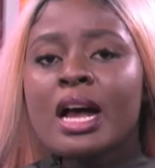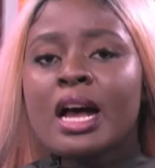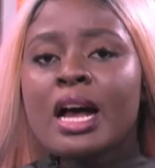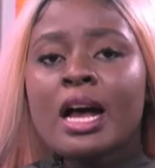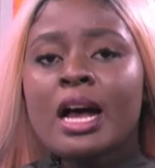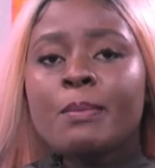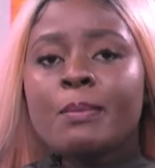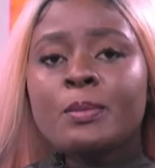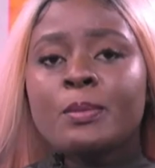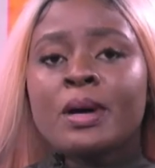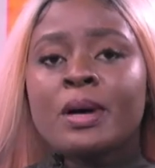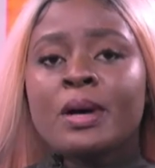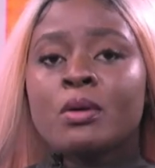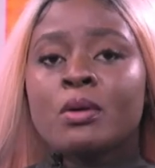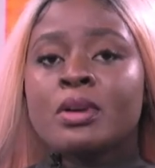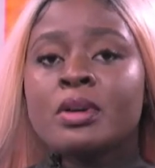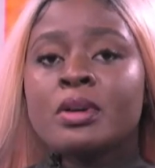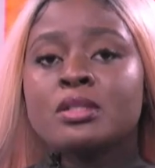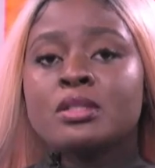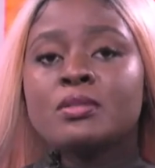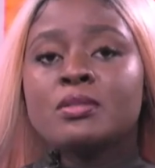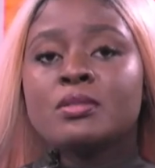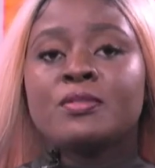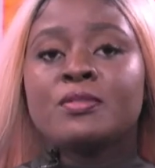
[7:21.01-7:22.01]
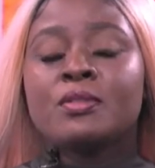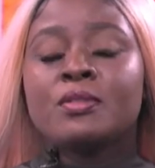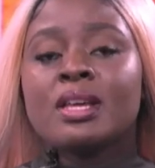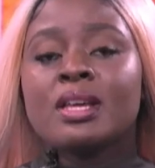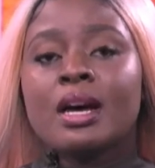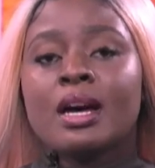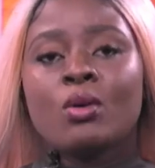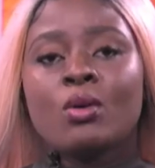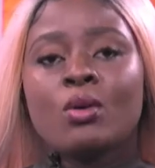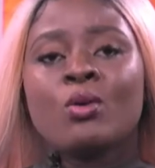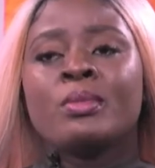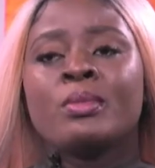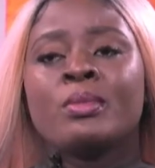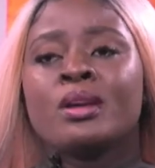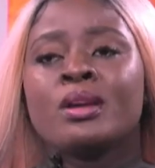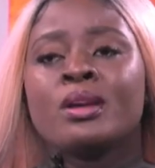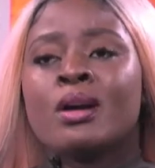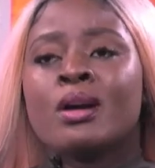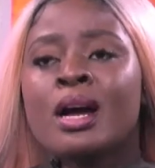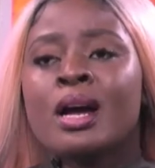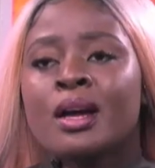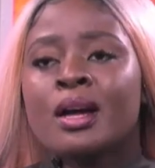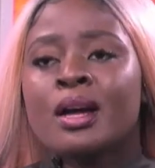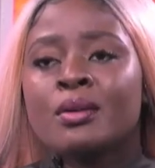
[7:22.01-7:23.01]
people are going to feel that oh me
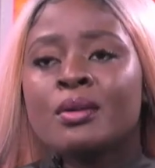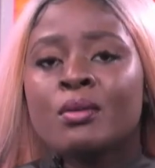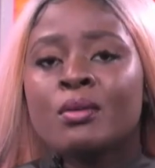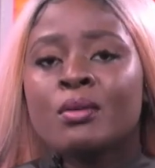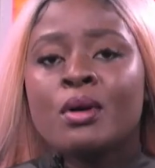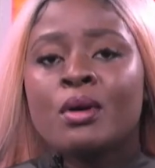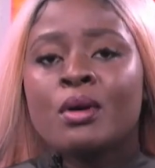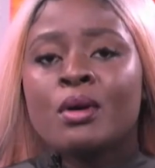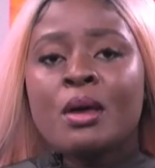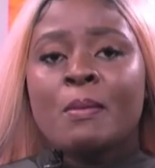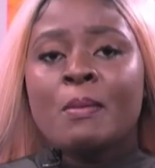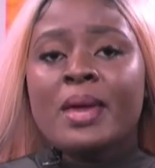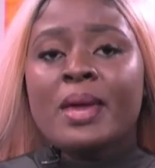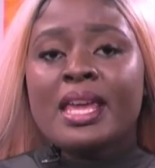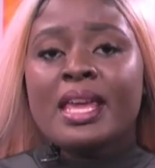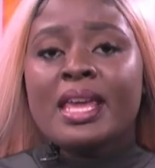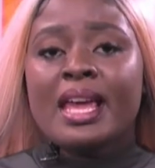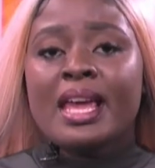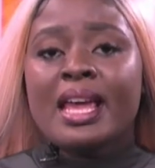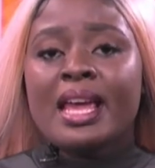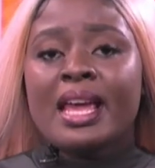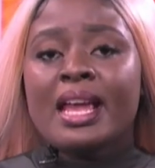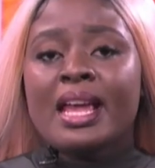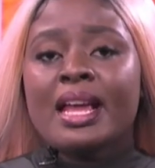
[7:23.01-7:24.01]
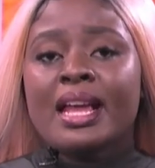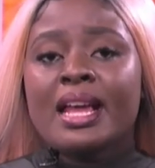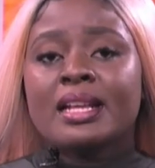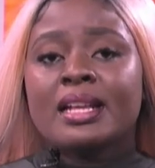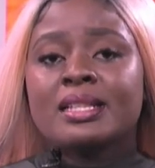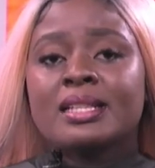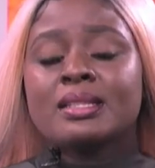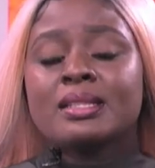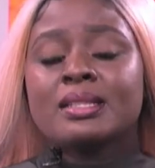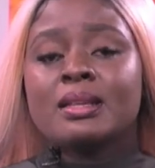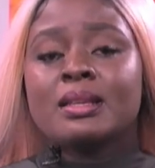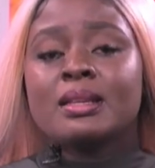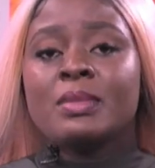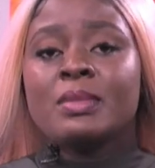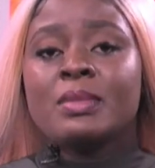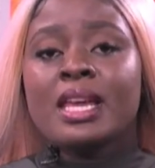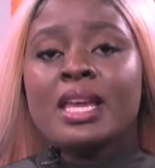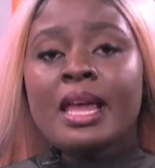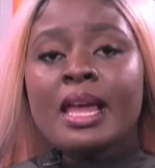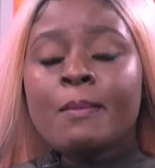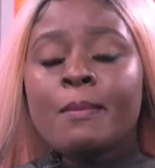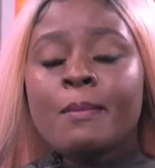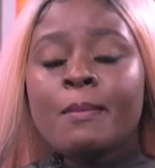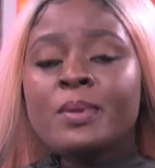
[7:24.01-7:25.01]
cry no me
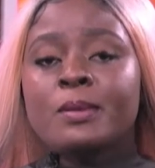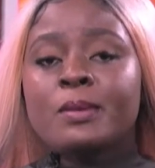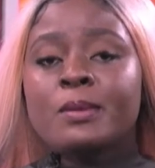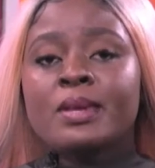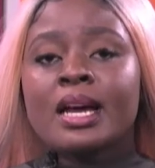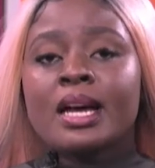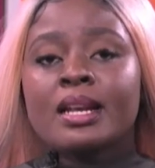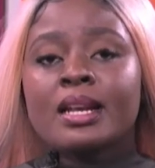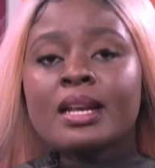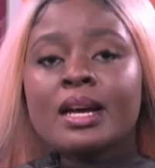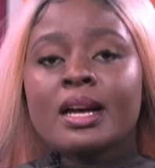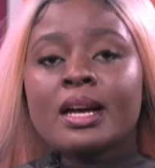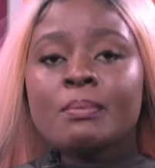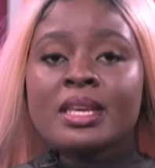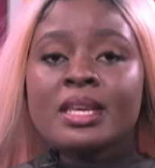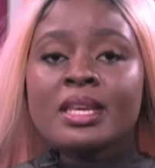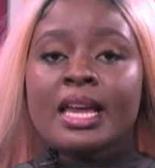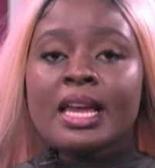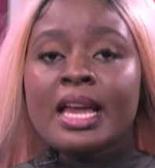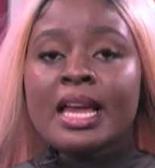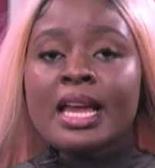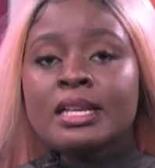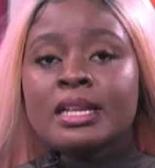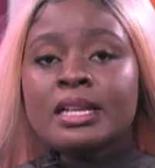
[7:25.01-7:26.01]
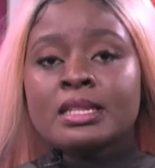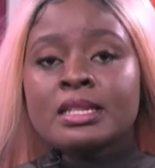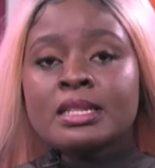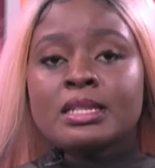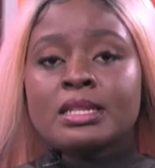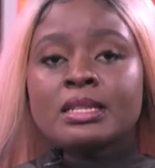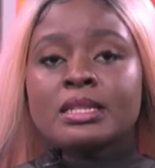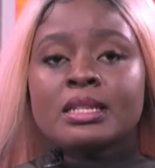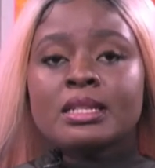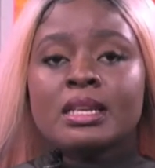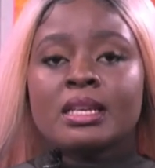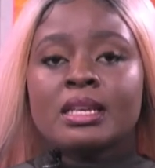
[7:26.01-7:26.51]
MPP and now me NDC.